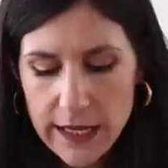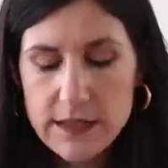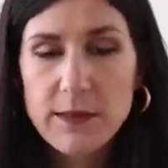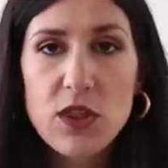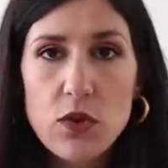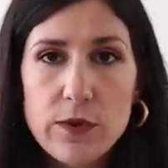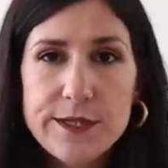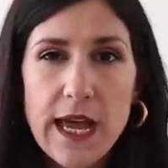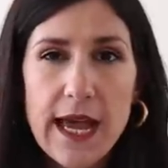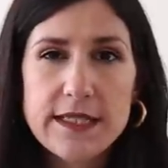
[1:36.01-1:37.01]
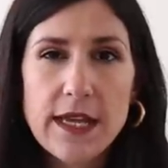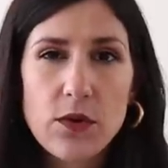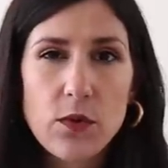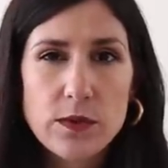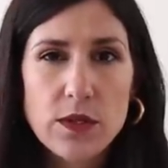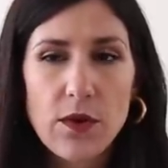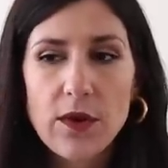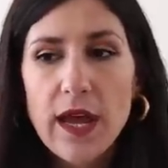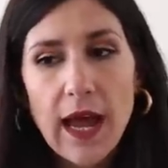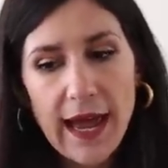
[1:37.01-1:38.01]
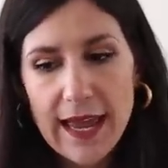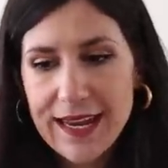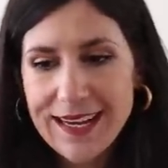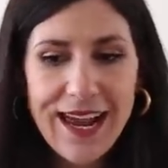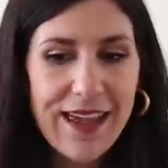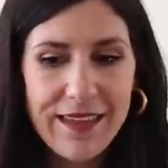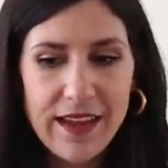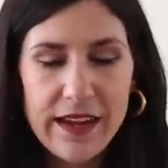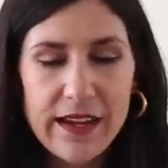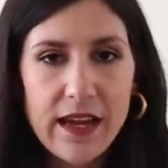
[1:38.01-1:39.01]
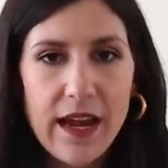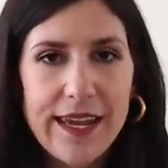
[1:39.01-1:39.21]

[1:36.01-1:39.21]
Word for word: is my shoe size and also uh, any other,